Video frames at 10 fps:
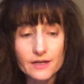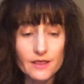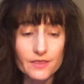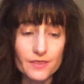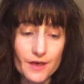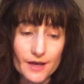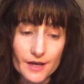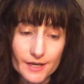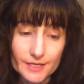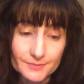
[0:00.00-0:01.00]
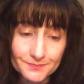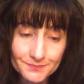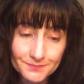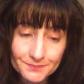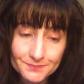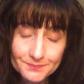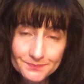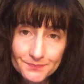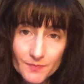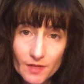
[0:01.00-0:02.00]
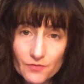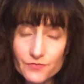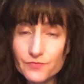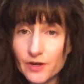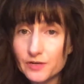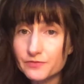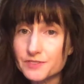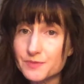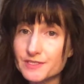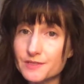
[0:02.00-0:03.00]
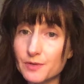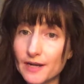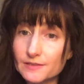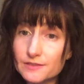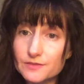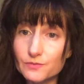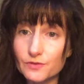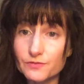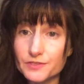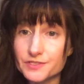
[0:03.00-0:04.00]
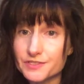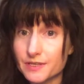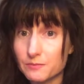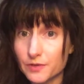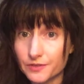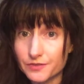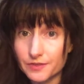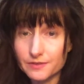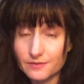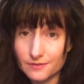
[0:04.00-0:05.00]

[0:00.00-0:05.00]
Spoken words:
The very first piece of the practice, first you say a mantra,